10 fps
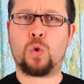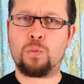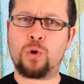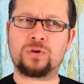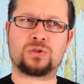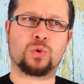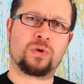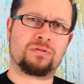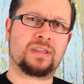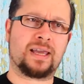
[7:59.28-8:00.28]
almost,
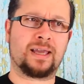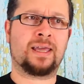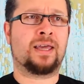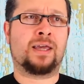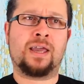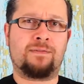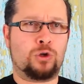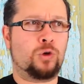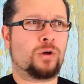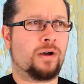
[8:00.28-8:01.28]
sort of thing. If
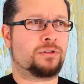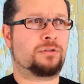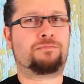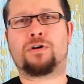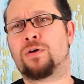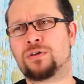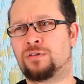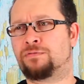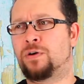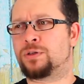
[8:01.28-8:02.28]
you look after the forest
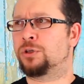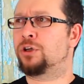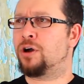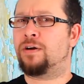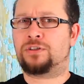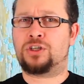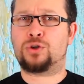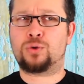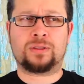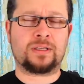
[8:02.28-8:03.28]
will look after
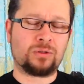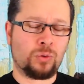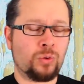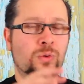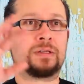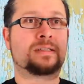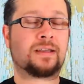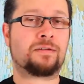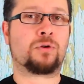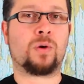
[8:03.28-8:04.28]
you, and there's all this
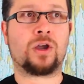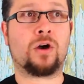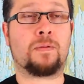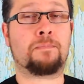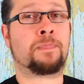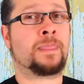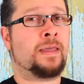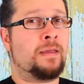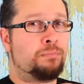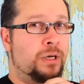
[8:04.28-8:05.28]
stuff going on.
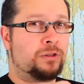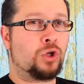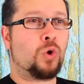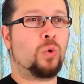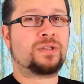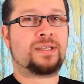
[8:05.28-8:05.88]
But at the core